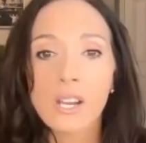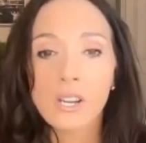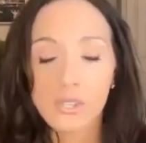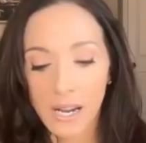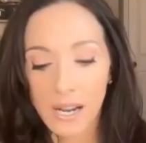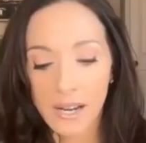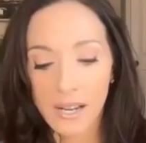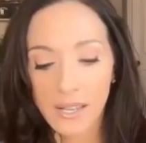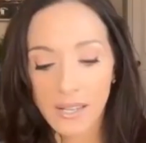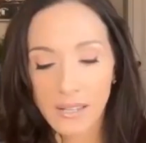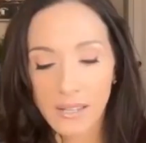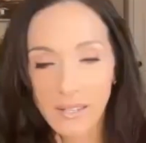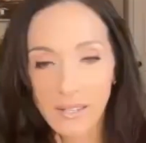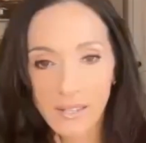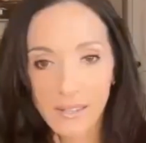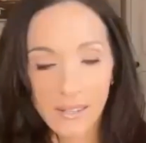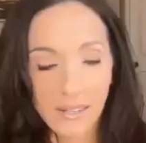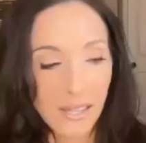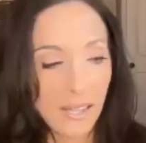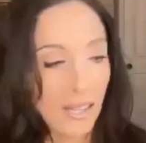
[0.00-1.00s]
I
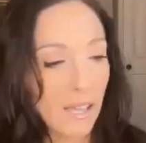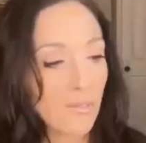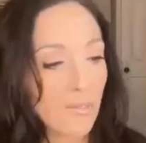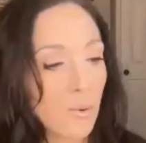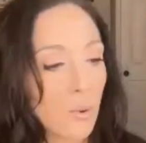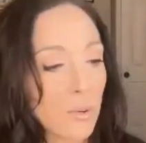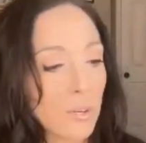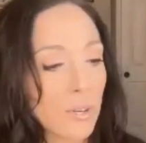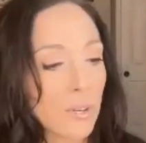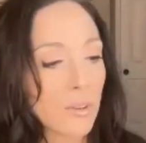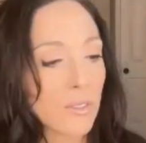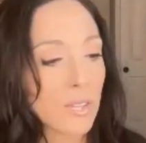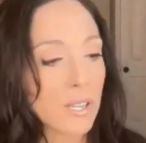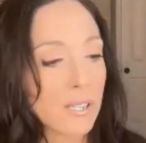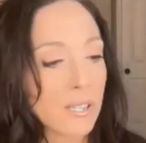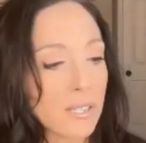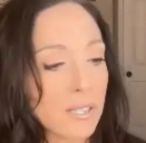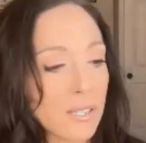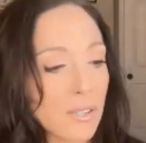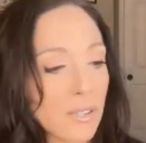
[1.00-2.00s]
have ordered
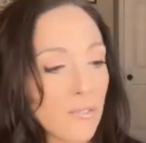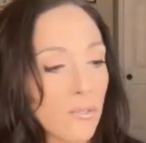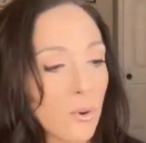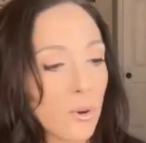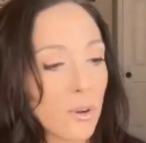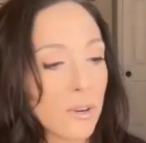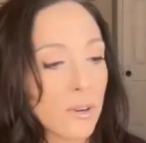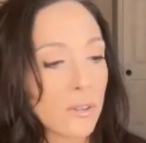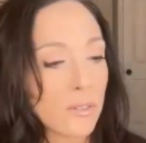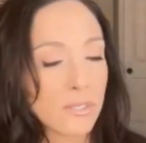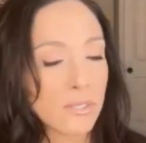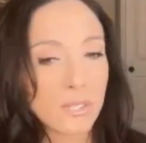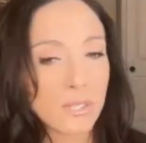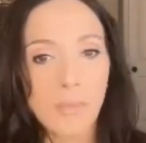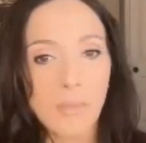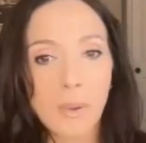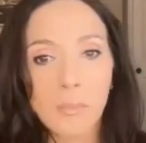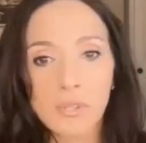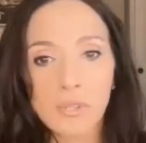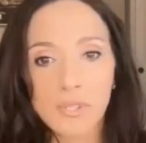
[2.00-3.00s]
this for some
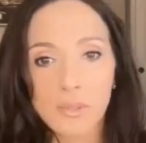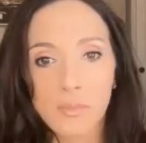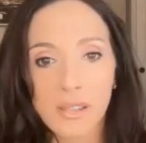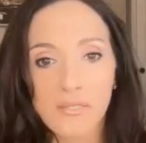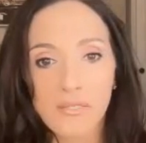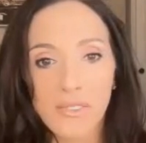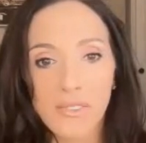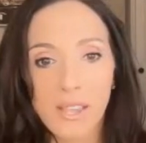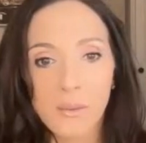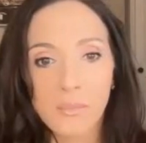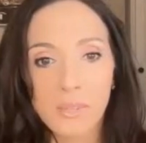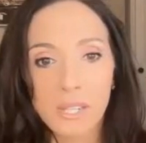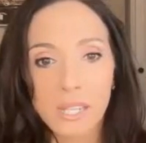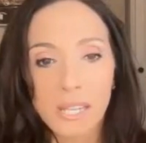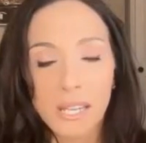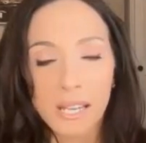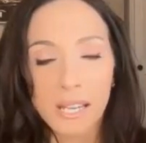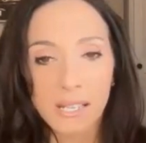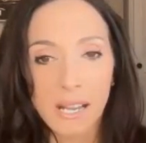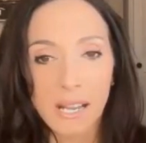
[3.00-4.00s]
members of my
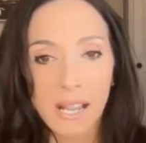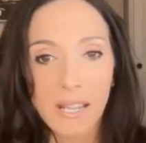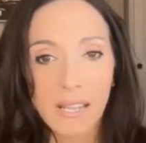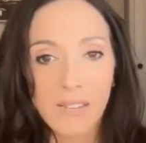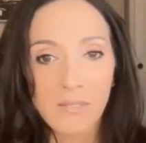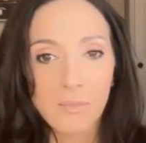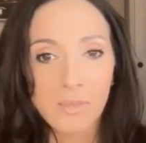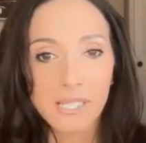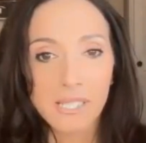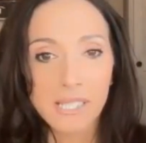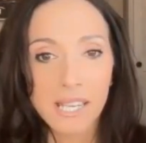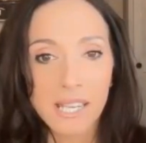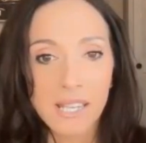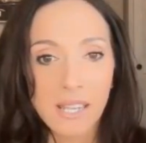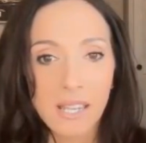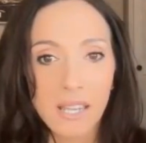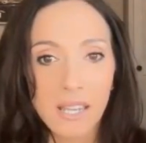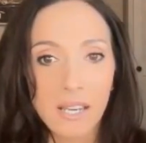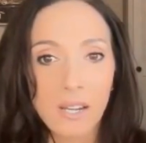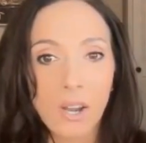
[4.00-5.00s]
family, and I have been
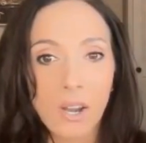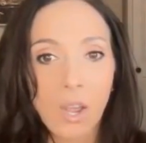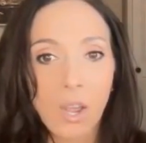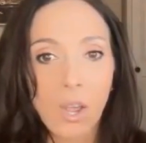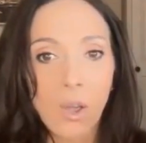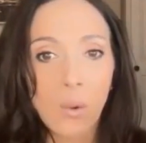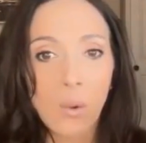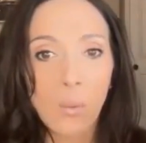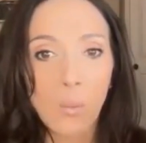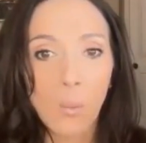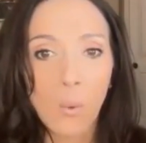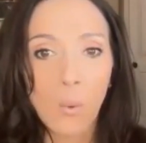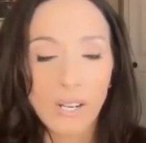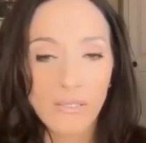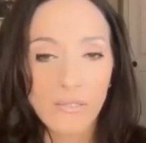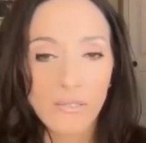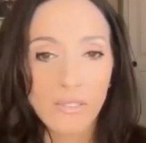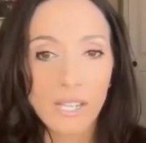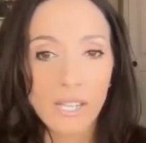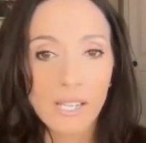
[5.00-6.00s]
taking one
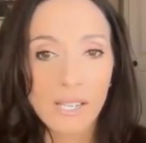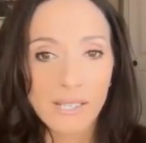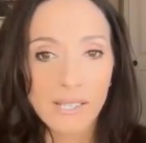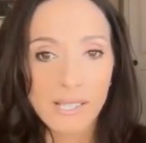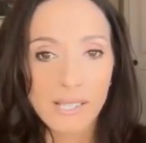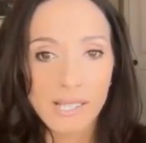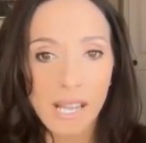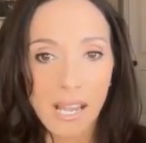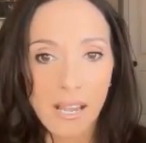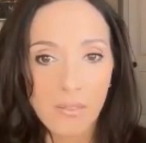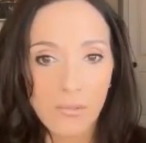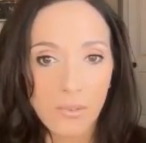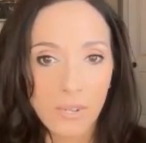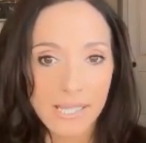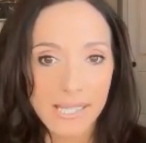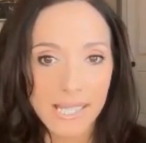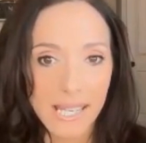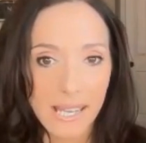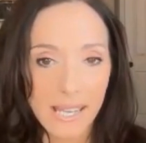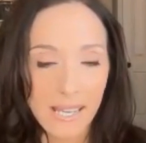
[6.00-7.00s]
of these every
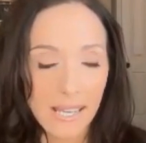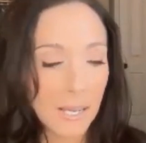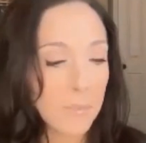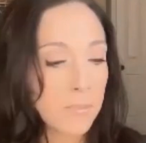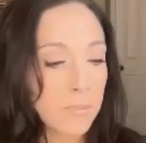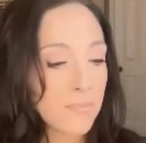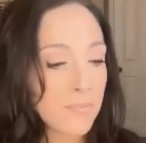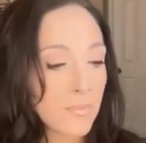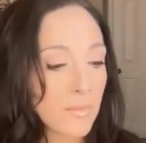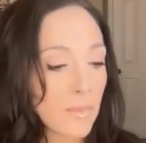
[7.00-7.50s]
day